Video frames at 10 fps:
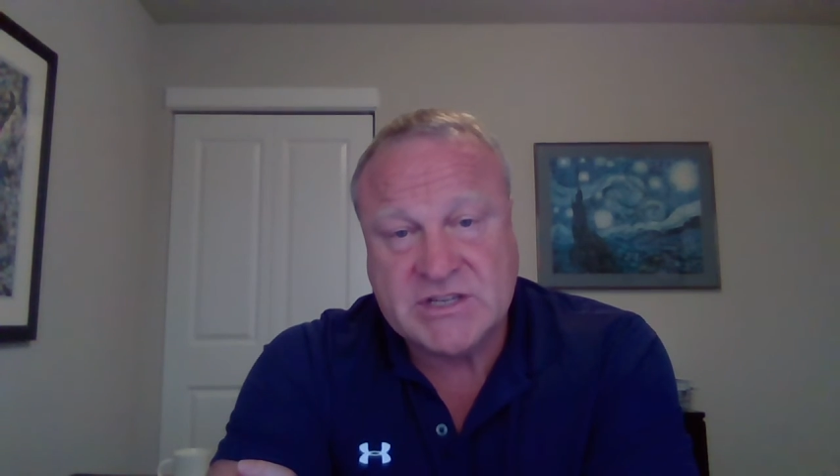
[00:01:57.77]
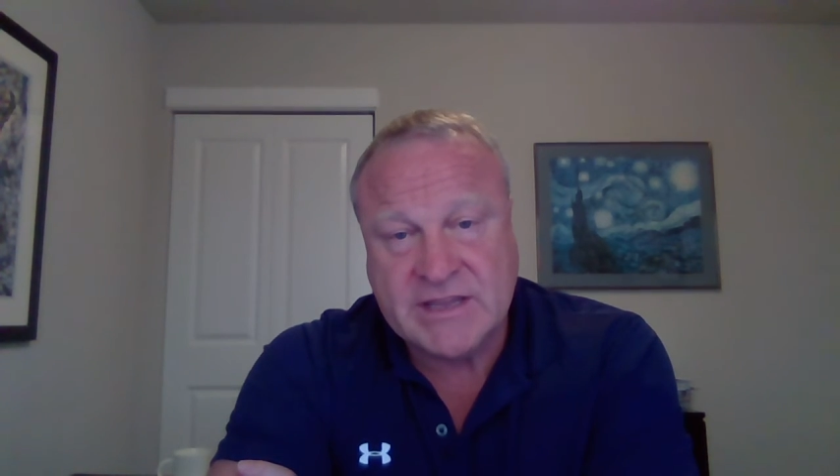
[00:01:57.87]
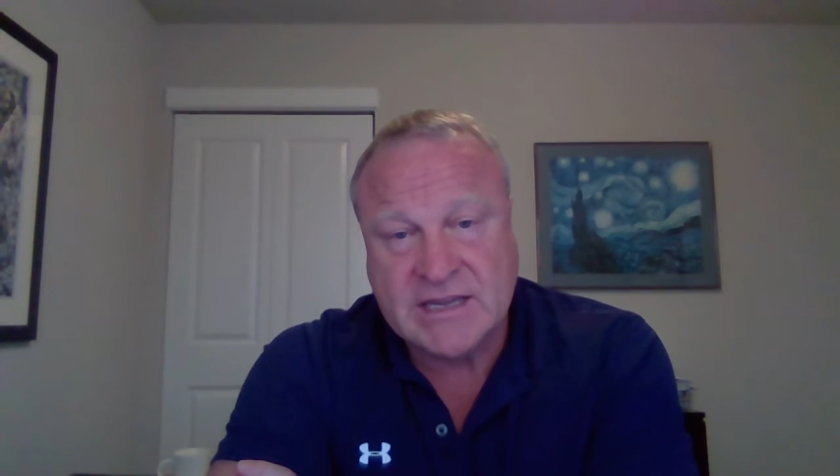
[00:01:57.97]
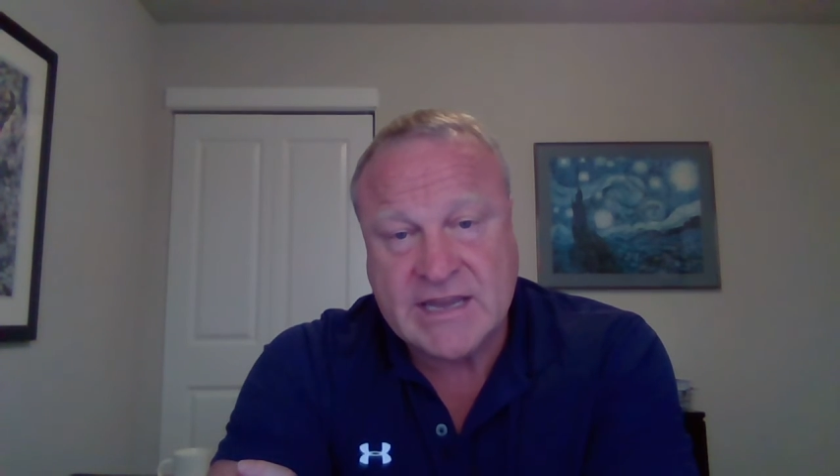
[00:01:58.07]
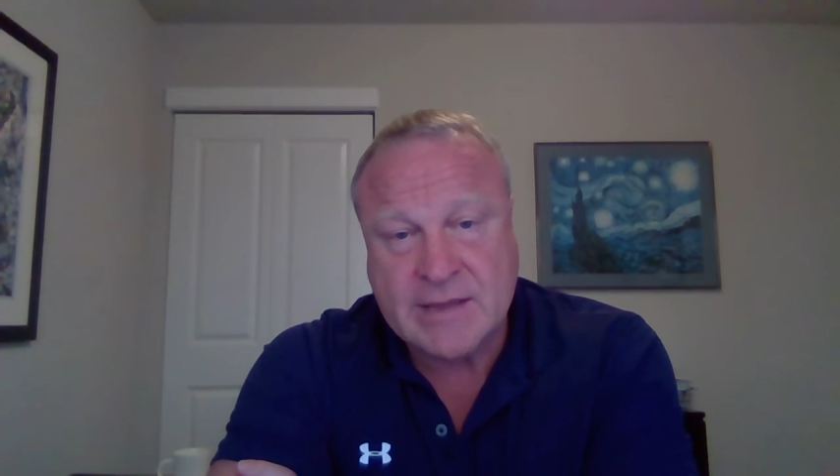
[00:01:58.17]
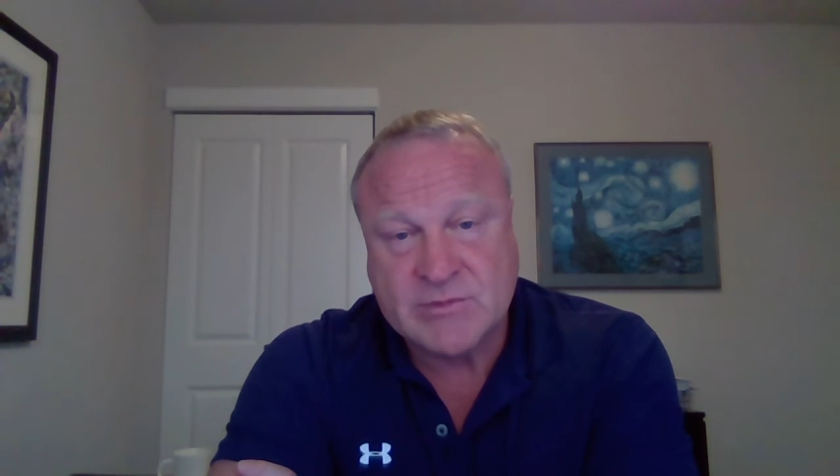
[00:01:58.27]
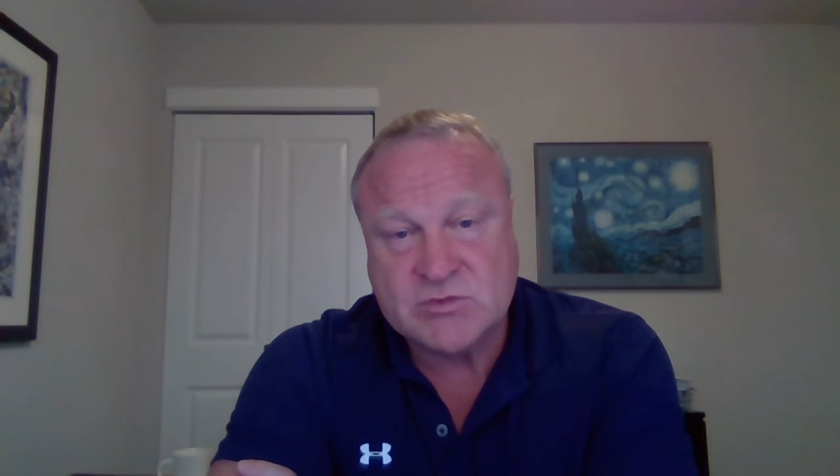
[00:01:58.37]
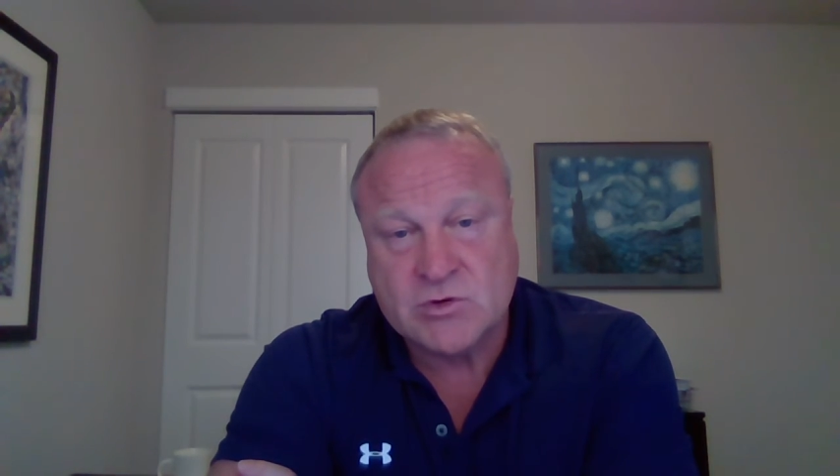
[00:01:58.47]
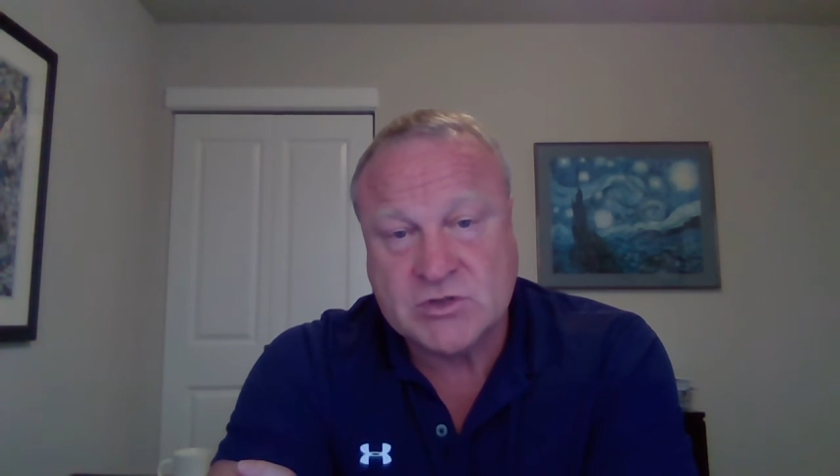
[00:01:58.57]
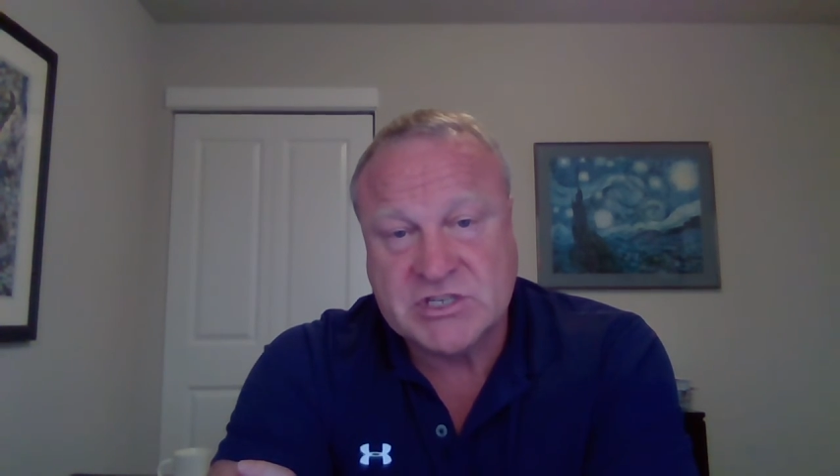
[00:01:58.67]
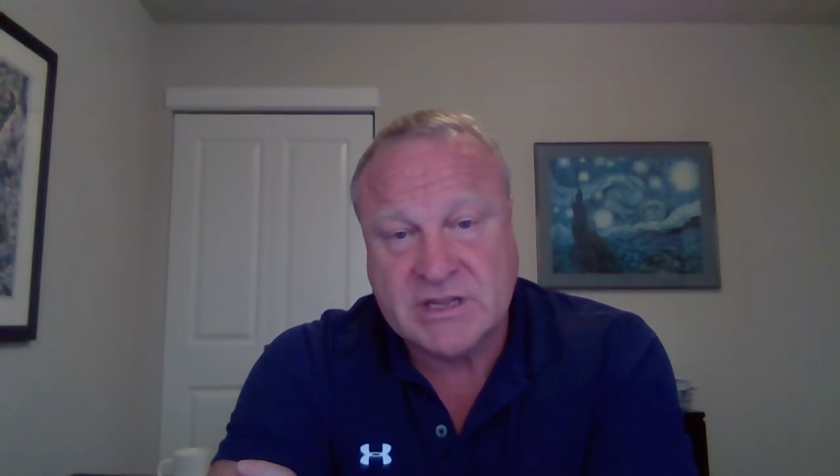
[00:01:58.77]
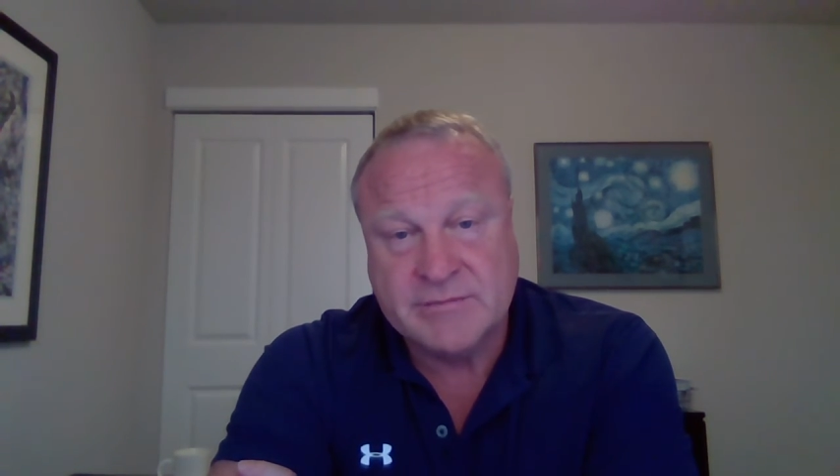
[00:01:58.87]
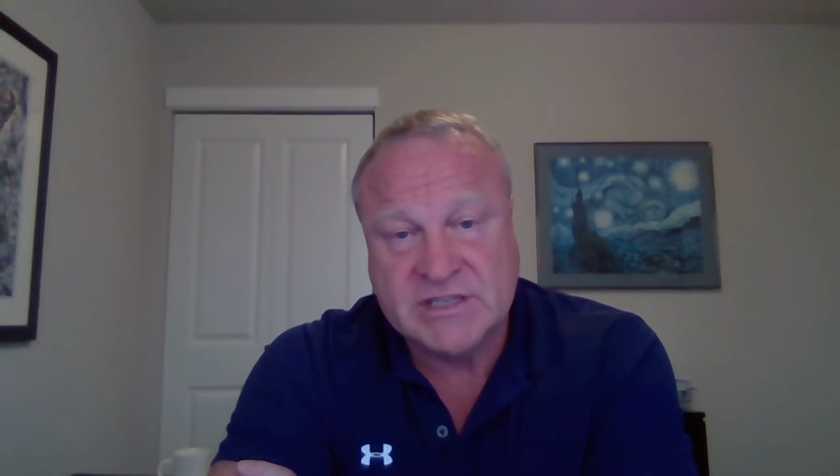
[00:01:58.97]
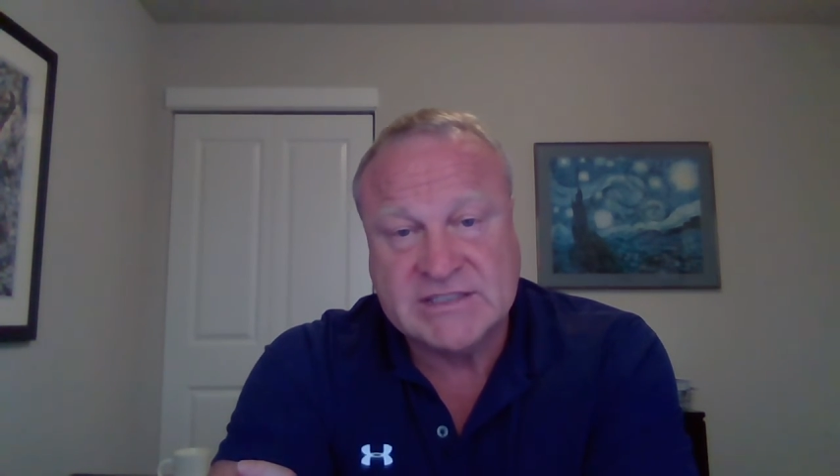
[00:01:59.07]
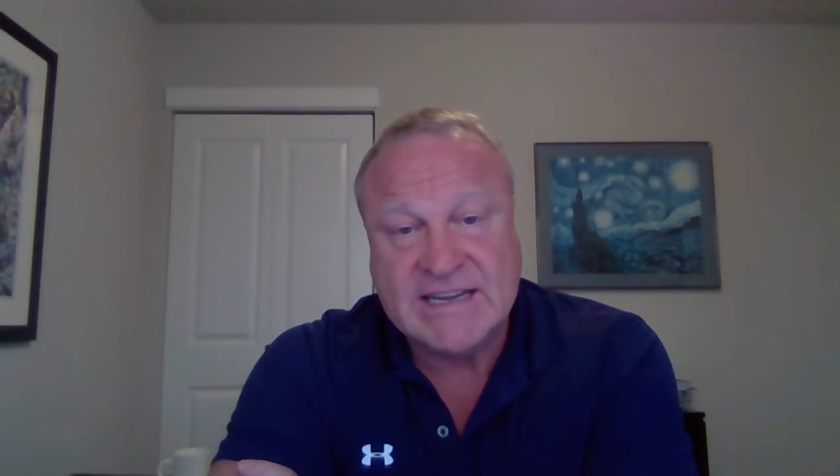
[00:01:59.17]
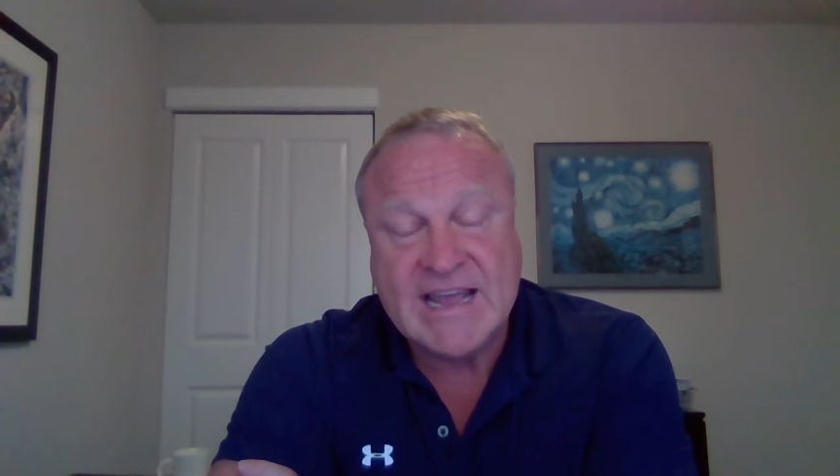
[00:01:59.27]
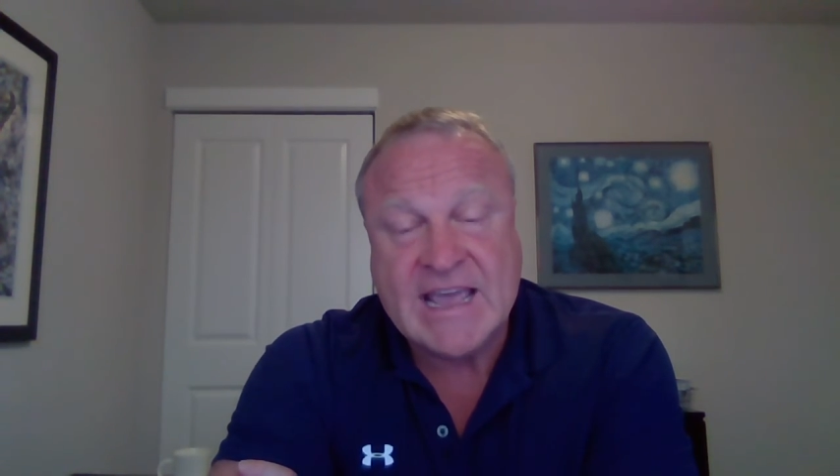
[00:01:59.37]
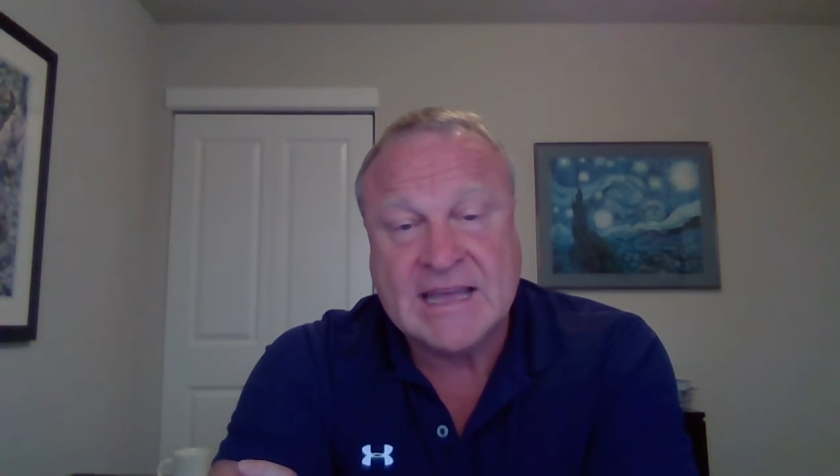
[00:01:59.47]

to the undamaged portion of the building,